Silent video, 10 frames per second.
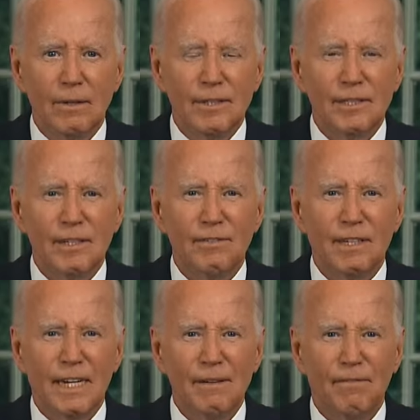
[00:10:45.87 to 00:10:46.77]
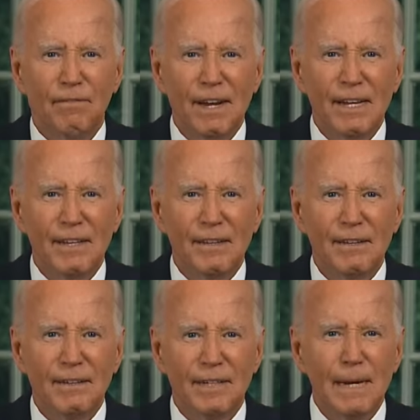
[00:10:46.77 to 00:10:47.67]
We just have to keep faith,
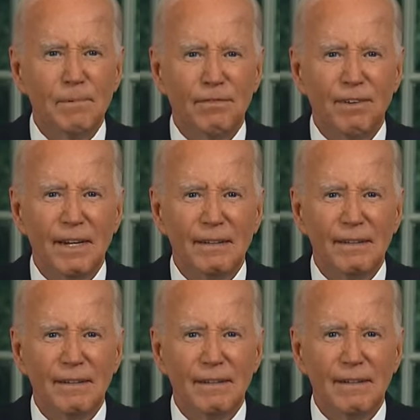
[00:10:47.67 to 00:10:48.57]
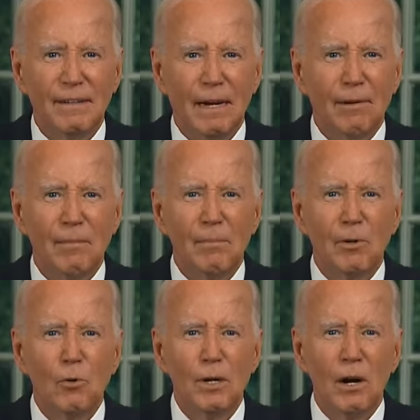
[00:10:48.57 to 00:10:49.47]
keep the faith, and remember
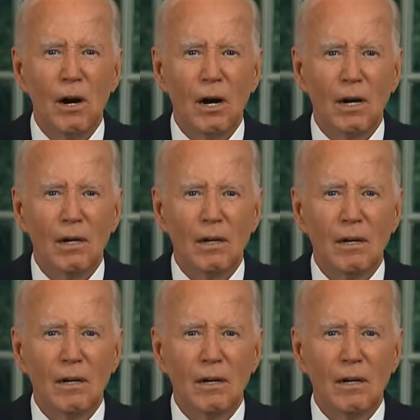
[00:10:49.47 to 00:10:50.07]
who we are.